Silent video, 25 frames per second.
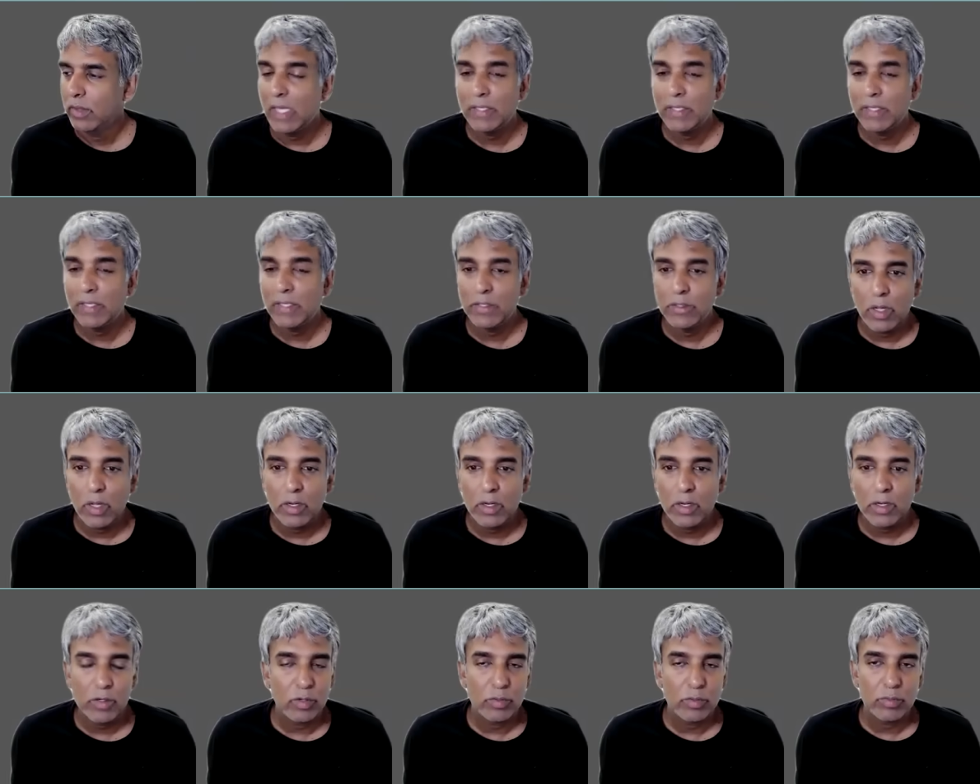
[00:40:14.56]
That's
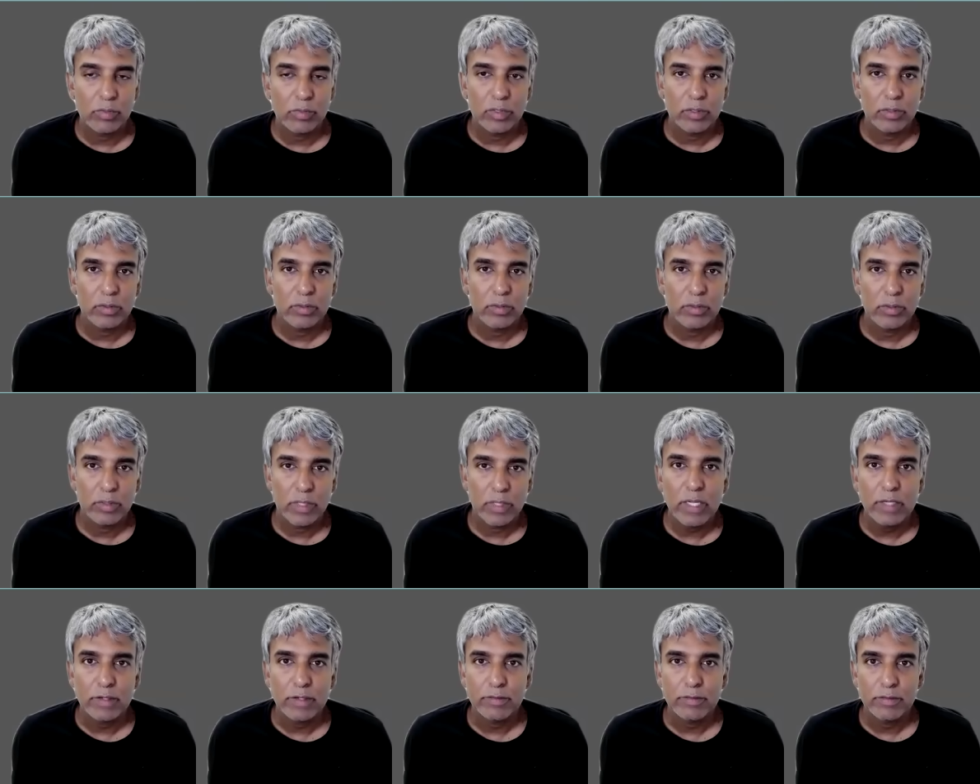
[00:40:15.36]
not a normal
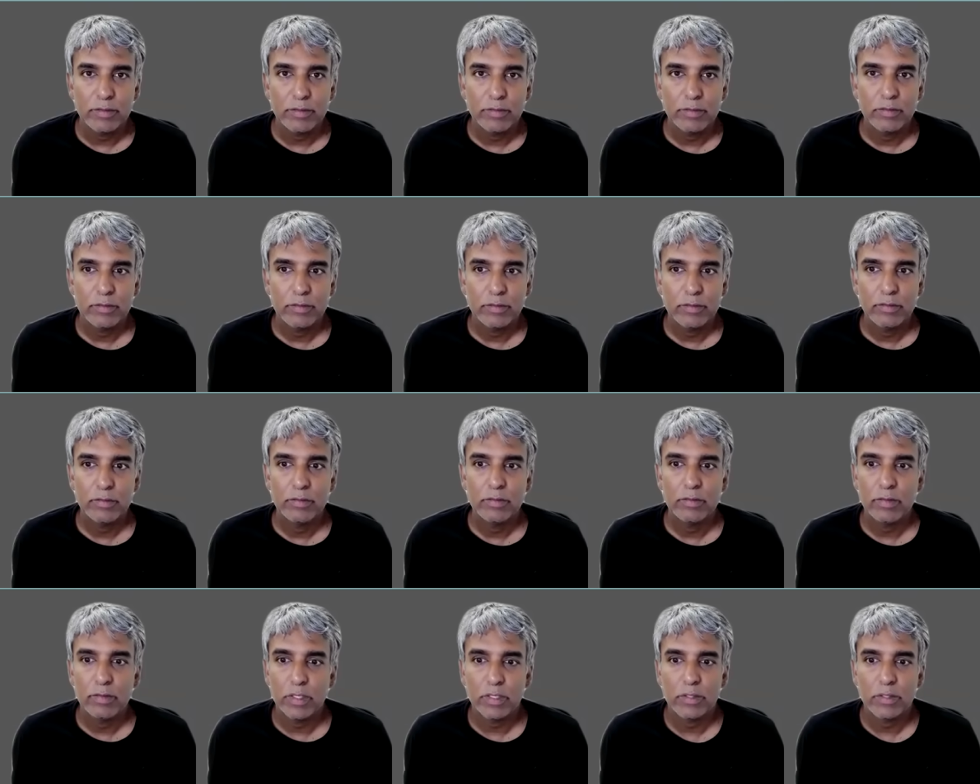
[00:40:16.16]
life.
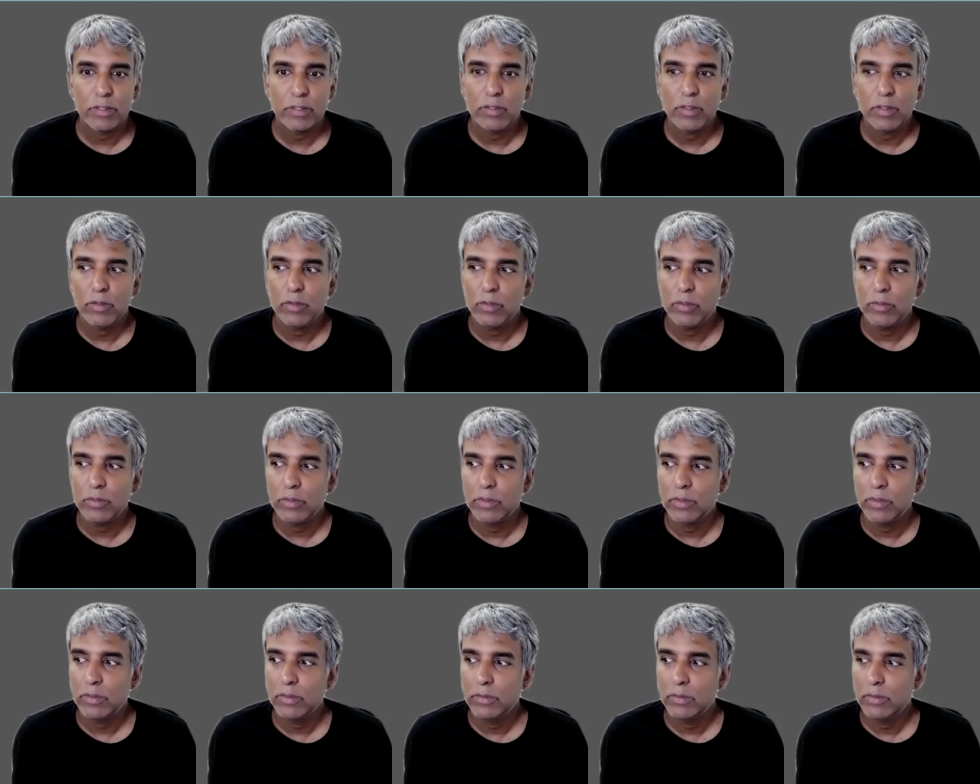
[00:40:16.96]
That's not
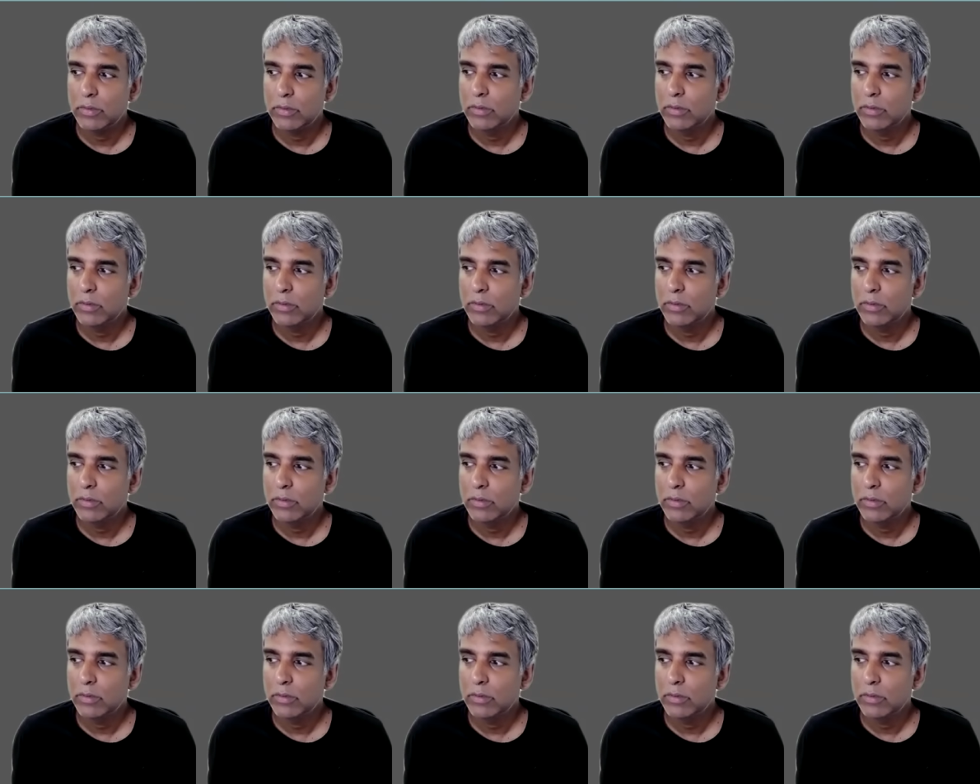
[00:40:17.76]
normal.